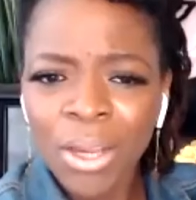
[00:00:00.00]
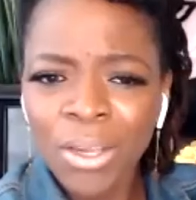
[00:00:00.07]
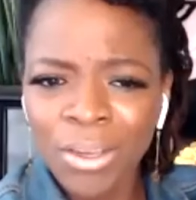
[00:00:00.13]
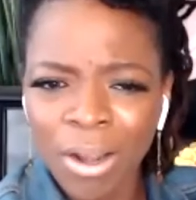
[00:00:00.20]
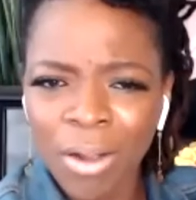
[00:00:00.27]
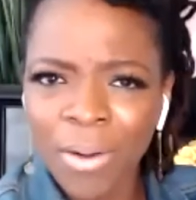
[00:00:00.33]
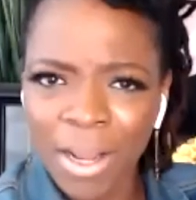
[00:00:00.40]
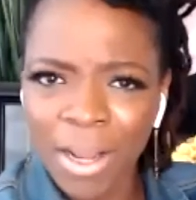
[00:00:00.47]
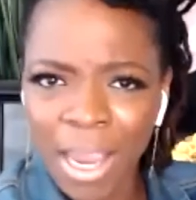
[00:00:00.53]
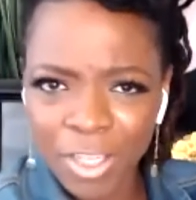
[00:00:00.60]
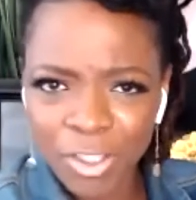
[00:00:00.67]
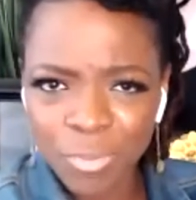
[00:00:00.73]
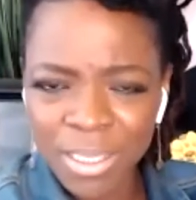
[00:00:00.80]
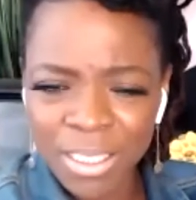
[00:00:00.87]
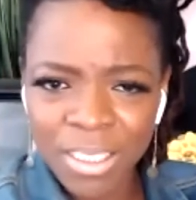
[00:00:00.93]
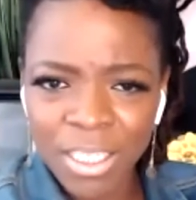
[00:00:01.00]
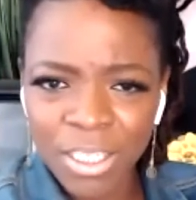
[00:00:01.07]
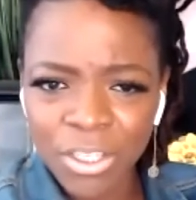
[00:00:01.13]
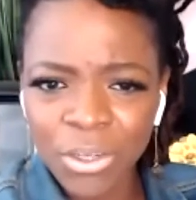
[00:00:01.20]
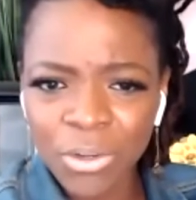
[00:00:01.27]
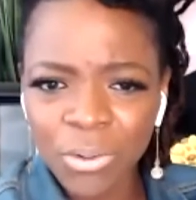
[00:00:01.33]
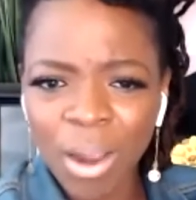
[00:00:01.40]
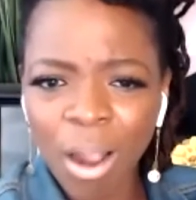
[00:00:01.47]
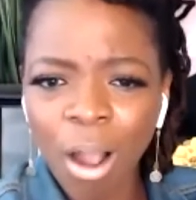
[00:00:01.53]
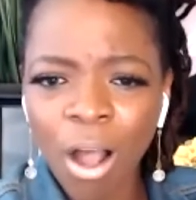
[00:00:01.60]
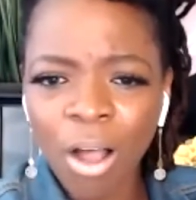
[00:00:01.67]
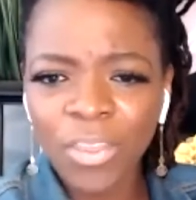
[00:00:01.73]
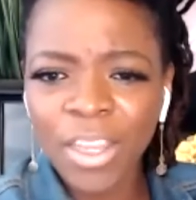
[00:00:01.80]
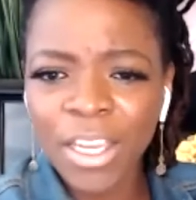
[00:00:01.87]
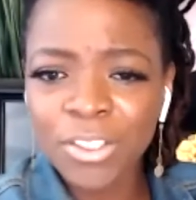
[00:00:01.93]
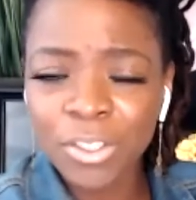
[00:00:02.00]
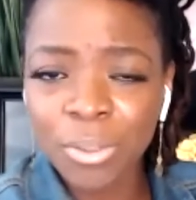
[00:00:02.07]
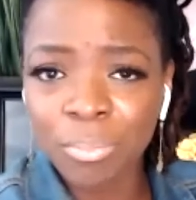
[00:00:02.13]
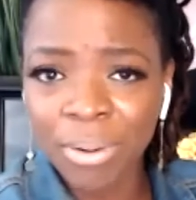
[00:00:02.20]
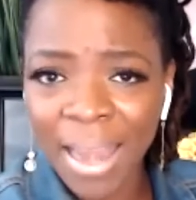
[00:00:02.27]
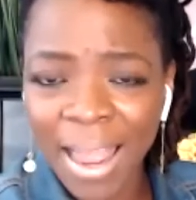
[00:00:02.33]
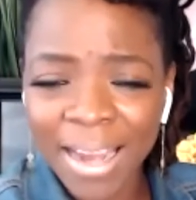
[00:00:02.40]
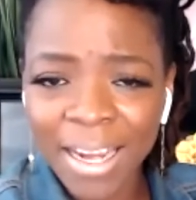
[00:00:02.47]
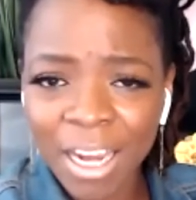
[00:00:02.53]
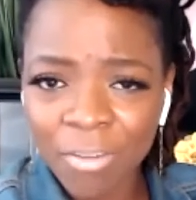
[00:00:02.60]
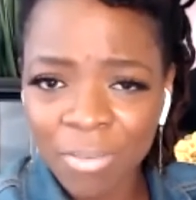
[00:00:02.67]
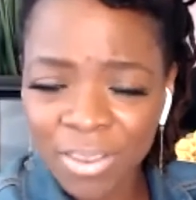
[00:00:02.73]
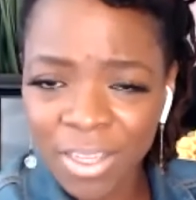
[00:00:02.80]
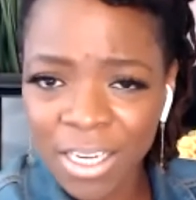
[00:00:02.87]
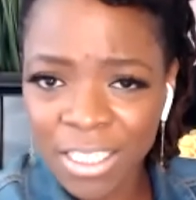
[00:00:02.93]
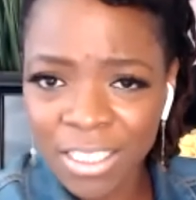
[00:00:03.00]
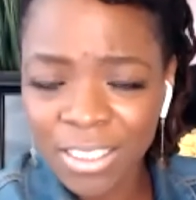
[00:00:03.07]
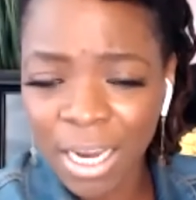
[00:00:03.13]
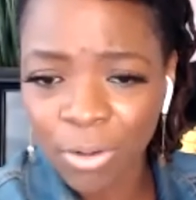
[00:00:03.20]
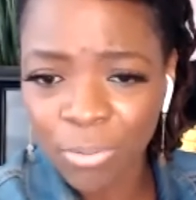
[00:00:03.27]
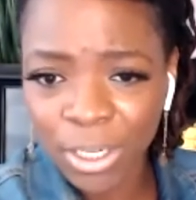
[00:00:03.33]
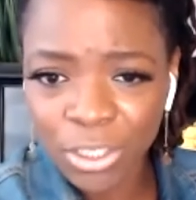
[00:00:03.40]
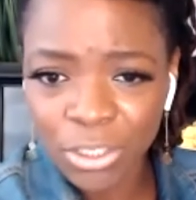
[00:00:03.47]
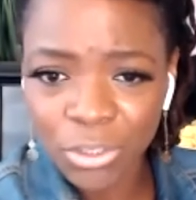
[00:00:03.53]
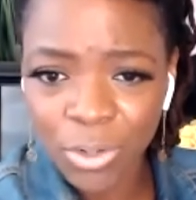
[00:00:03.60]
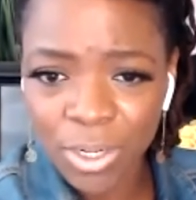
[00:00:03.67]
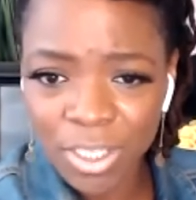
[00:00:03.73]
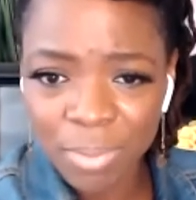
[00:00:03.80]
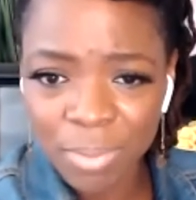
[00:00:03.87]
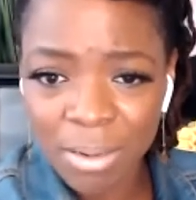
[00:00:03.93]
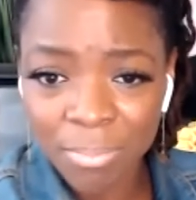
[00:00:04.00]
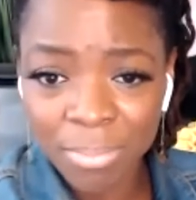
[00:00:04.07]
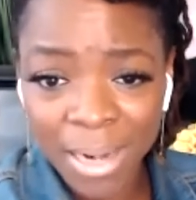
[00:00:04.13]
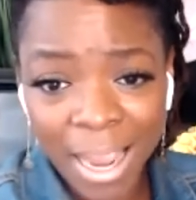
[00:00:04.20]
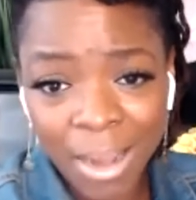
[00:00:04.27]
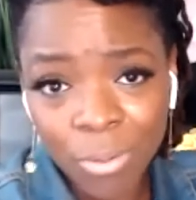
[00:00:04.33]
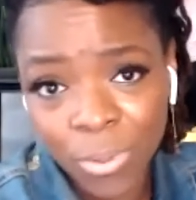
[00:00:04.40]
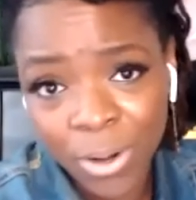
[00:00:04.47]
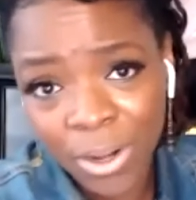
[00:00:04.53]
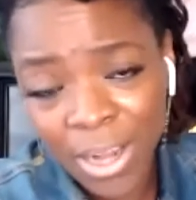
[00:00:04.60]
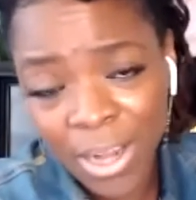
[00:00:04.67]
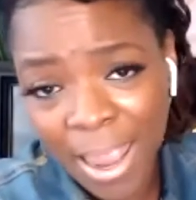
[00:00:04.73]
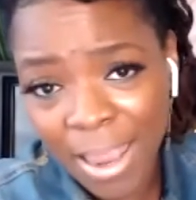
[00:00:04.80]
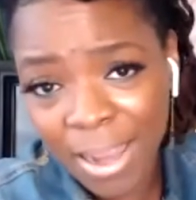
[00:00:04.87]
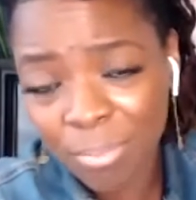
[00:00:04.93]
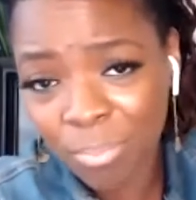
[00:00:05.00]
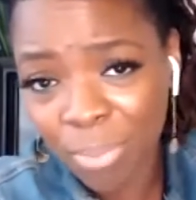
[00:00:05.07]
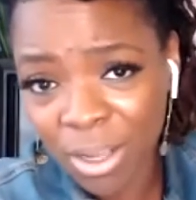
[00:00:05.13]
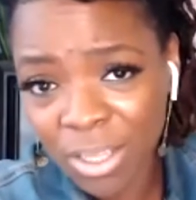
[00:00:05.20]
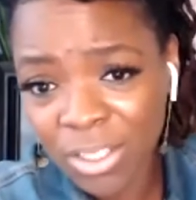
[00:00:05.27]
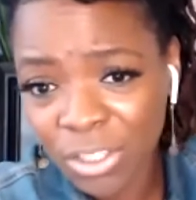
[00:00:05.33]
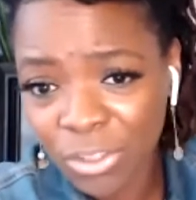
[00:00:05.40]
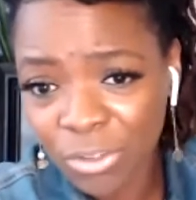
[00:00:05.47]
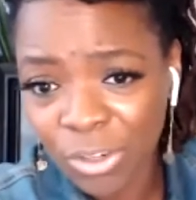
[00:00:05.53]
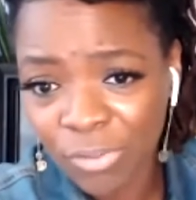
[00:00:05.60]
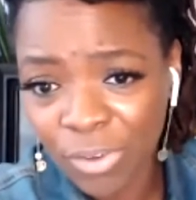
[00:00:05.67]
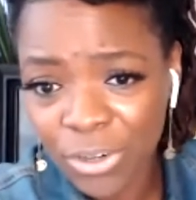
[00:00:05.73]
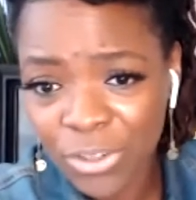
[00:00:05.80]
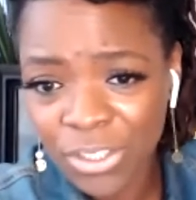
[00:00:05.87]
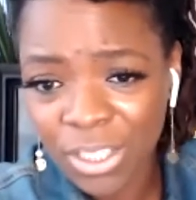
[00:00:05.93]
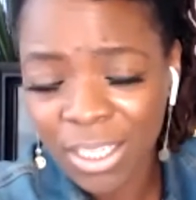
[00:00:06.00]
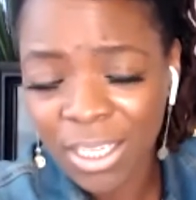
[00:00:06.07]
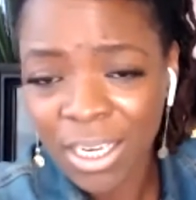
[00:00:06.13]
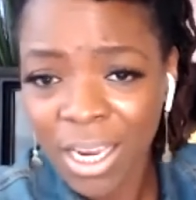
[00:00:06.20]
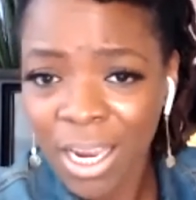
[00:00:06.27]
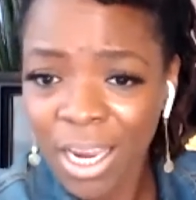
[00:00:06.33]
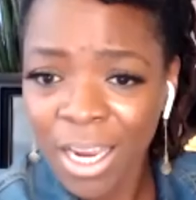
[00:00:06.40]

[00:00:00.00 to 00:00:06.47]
At HBCU, all things are Black, everything is directed towards being Black, where at Boston University,